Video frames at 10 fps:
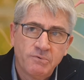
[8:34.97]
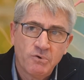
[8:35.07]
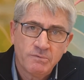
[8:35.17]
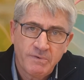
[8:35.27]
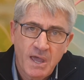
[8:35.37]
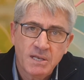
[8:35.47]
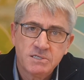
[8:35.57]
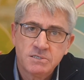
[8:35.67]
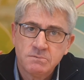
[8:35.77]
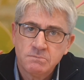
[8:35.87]

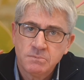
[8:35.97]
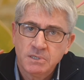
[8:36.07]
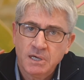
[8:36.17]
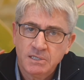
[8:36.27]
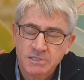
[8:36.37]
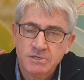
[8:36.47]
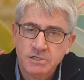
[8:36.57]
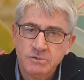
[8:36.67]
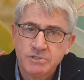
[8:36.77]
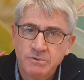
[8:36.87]
advanced
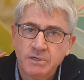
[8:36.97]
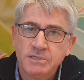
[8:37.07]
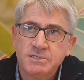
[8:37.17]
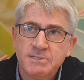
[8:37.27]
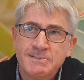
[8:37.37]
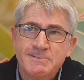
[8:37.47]
deciduous trees.